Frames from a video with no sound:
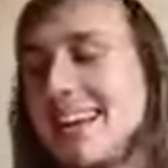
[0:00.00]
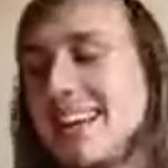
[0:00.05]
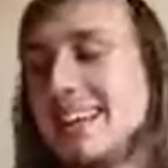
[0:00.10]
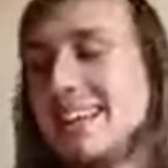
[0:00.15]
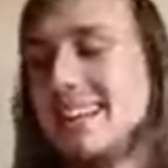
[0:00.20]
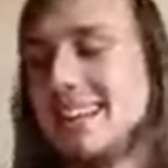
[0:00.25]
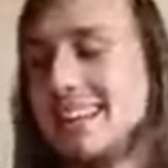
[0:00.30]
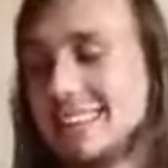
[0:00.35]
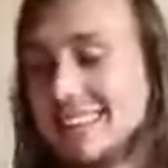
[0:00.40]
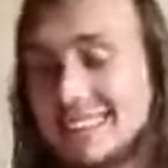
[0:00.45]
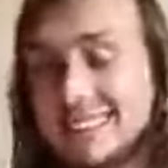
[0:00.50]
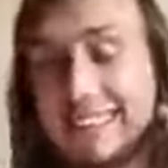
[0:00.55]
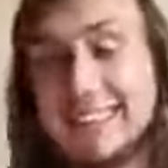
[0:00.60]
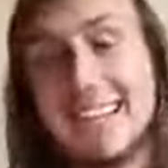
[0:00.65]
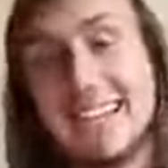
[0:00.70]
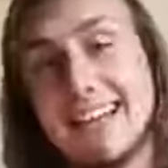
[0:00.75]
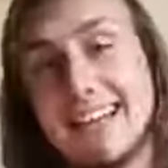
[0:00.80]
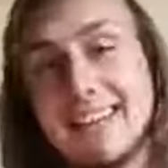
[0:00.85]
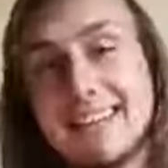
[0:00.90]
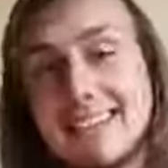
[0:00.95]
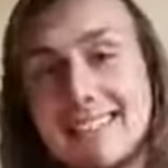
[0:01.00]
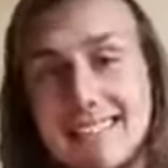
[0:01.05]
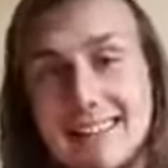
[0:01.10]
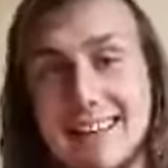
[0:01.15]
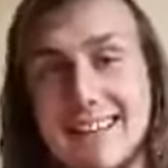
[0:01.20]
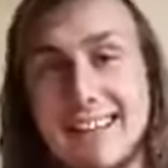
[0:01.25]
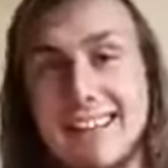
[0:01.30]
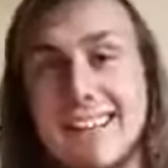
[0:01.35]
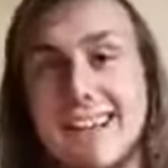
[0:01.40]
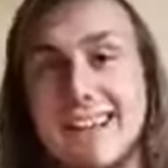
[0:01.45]
The second
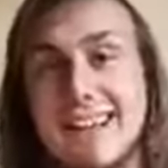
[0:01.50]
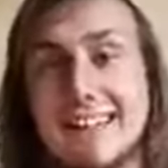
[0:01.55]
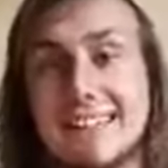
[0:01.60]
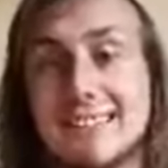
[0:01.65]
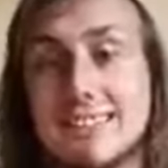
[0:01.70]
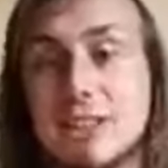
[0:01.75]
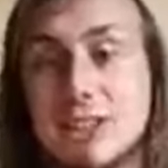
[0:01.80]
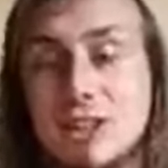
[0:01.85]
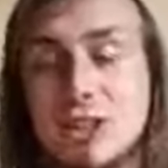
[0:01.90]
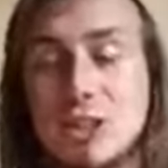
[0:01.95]
thing is